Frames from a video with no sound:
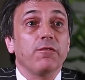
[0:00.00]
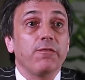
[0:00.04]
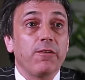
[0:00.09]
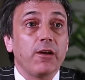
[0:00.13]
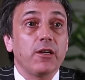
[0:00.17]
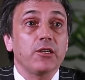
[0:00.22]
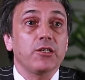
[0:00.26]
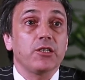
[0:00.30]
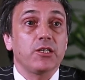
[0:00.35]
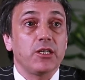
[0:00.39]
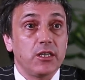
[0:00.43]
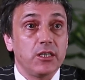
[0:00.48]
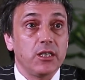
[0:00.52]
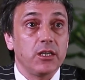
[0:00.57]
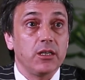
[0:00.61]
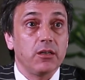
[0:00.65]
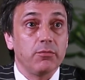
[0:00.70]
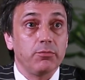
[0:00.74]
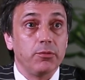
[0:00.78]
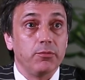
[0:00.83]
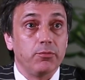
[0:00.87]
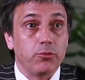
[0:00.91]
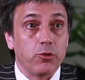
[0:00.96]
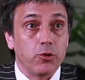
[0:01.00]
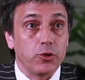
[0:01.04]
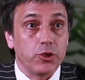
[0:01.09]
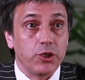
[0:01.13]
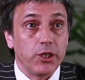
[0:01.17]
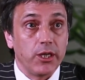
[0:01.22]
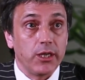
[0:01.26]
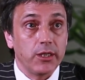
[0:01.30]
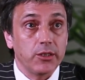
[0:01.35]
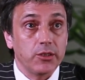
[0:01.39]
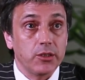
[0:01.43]
fast setting up of
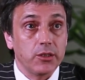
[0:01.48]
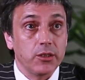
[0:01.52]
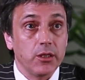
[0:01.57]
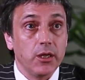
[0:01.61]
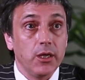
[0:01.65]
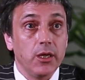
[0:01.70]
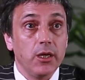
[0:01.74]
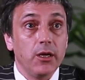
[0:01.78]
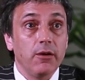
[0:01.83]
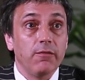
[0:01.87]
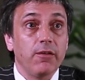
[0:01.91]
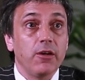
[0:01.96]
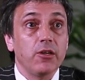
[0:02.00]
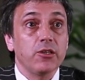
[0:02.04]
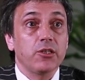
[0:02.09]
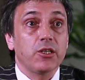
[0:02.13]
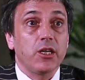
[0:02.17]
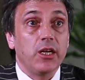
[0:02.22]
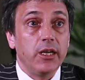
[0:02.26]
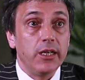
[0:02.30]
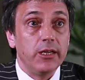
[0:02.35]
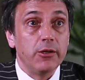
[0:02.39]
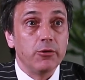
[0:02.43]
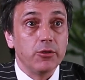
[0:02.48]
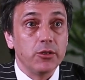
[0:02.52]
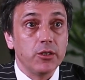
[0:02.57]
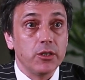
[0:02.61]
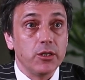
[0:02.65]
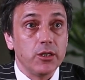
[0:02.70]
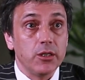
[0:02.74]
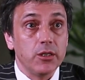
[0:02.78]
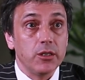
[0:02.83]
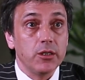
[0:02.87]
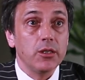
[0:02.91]
projects, fast
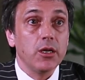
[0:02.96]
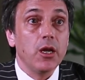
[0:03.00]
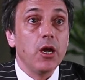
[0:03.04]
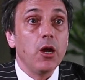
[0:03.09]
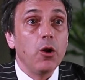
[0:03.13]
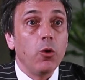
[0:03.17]
clearances,